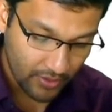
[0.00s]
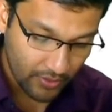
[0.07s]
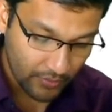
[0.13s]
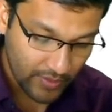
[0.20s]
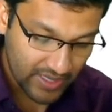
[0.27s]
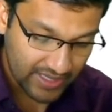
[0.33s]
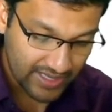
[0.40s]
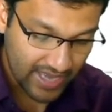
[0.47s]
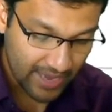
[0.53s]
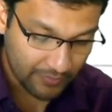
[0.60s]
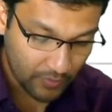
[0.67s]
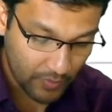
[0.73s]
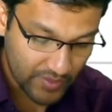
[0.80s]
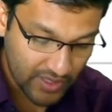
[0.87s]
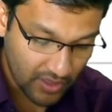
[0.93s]
we can have
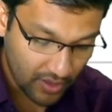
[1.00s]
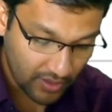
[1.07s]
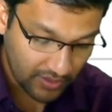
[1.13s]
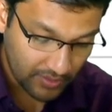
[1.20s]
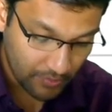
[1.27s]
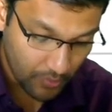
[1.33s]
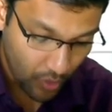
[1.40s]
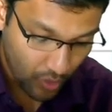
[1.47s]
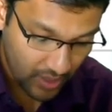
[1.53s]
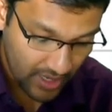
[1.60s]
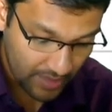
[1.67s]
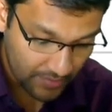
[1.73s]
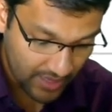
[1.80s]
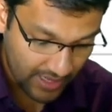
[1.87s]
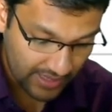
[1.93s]
what we call the
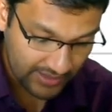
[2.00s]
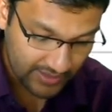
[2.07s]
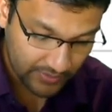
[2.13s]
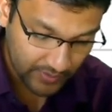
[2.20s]
molar mass,